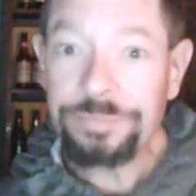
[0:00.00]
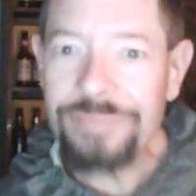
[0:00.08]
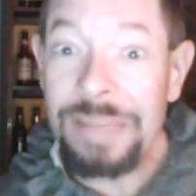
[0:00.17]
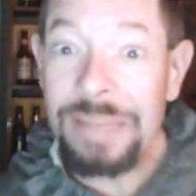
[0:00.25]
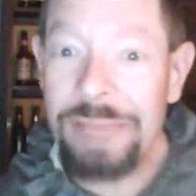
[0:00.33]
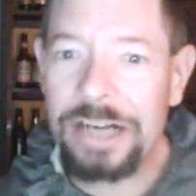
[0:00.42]

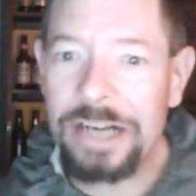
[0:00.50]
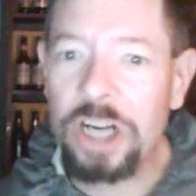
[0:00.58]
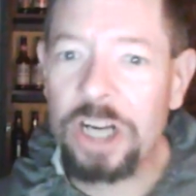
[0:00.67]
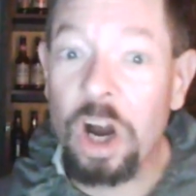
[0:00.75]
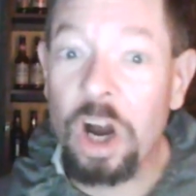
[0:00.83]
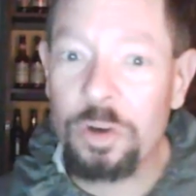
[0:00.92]
Better to
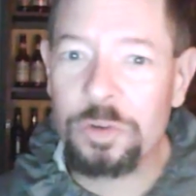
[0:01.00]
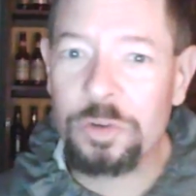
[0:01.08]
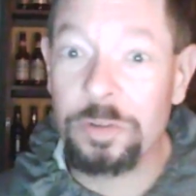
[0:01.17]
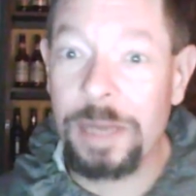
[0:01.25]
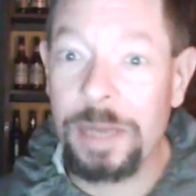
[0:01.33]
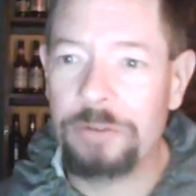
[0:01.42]
call which
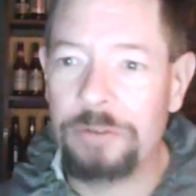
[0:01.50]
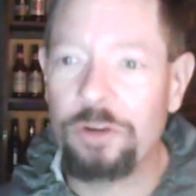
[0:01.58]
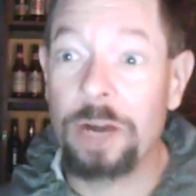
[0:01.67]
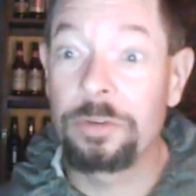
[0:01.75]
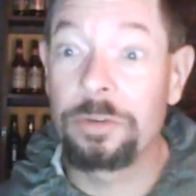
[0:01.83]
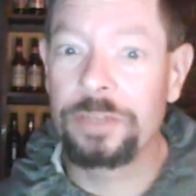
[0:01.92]
one's better for
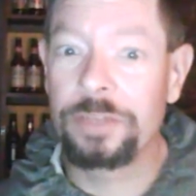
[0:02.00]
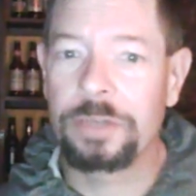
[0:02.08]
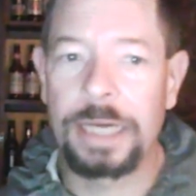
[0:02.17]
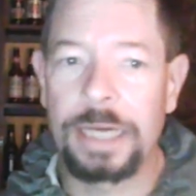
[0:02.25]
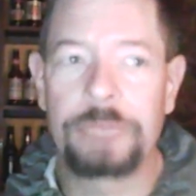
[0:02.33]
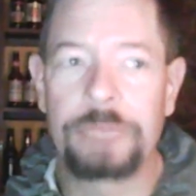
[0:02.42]
our reveal,
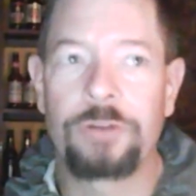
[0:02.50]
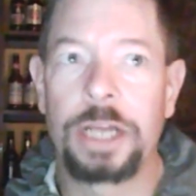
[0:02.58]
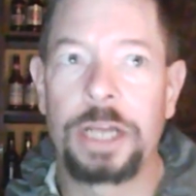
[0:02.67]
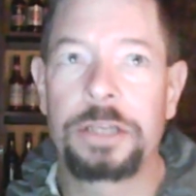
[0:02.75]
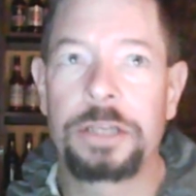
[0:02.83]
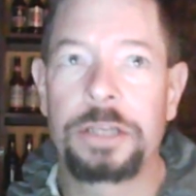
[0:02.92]
right? For I
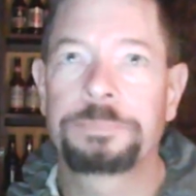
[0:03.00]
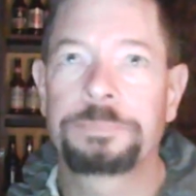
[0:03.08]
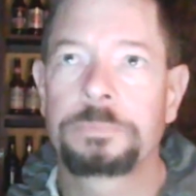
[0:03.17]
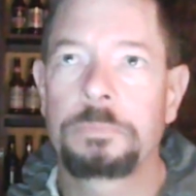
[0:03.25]
know.